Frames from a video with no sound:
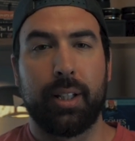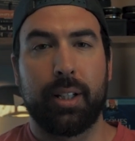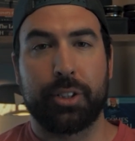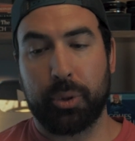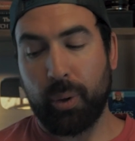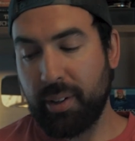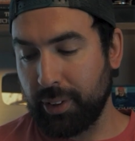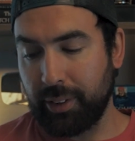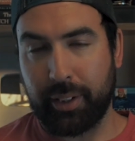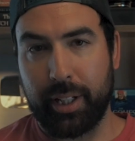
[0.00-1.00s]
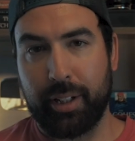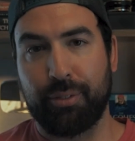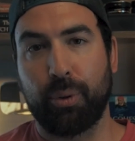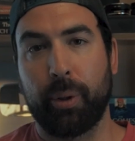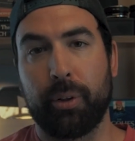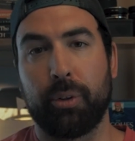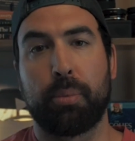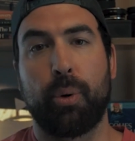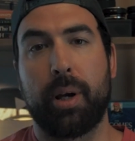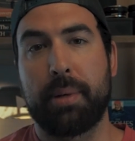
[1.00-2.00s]
it's a story of a little kid, a four-year-old
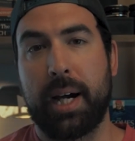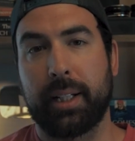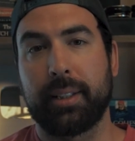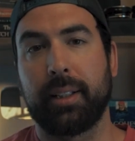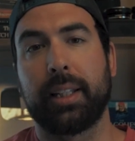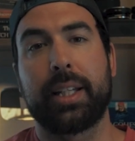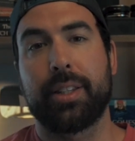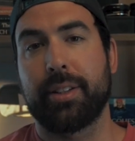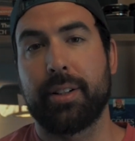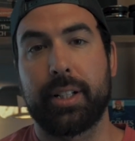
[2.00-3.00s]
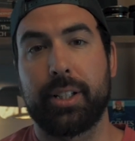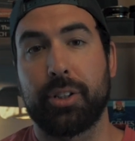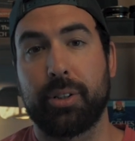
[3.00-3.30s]
boy back in the late 30s